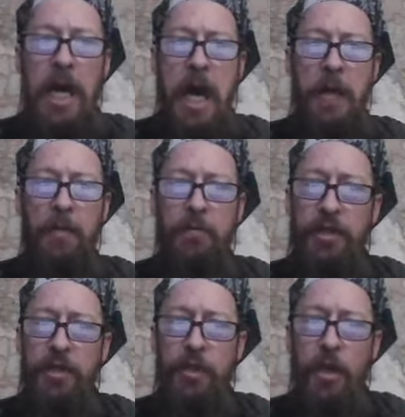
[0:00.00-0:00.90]
I have a
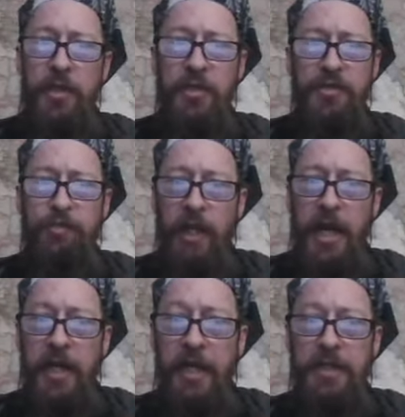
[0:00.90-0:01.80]
mission on this
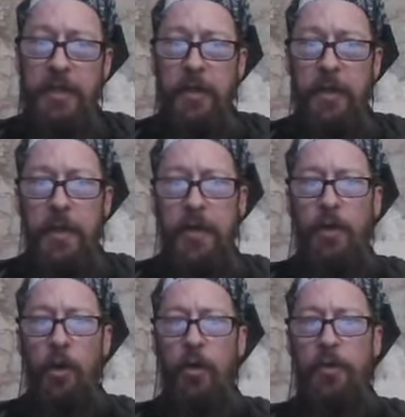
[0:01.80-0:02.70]
planet.
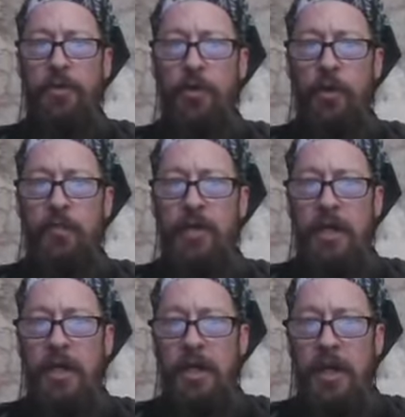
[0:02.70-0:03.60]
The earth took
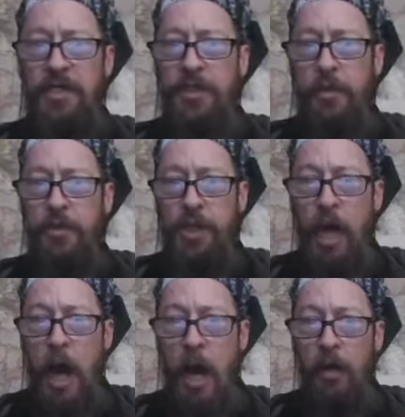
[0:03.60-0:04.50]
me in as their
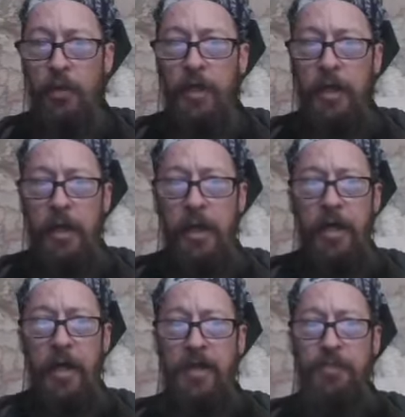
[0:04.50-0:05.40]
child
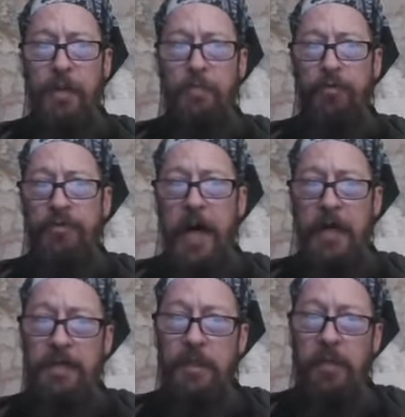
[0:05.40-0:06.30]
and has been
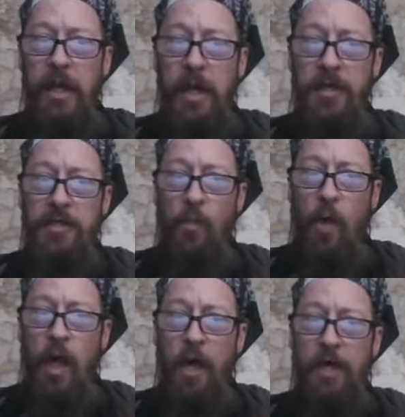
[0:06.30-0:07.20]
protecting me as
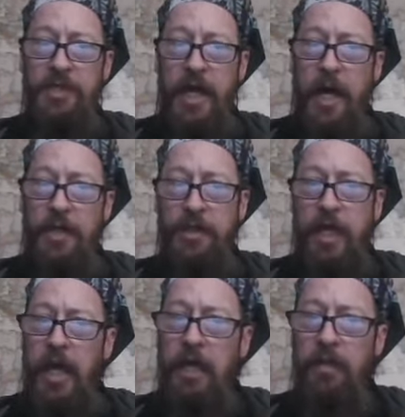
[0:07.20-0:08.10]
well as
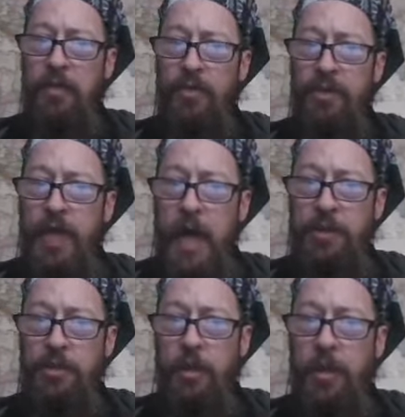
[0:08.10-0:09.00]
educating me with
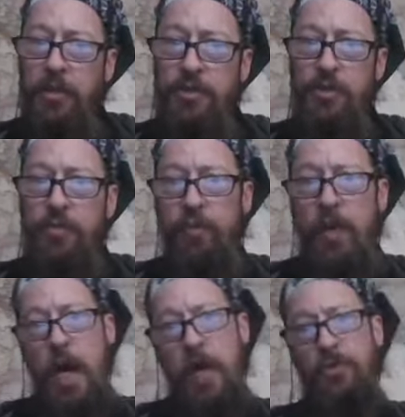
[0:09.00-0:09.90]
nature and the
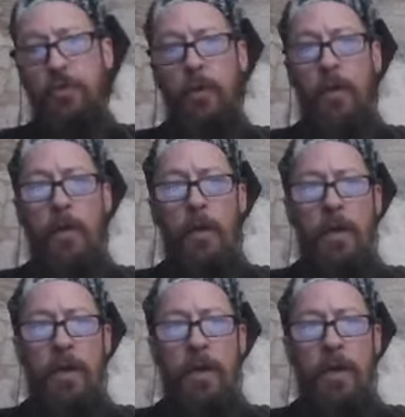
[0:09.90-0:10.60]
supernatural.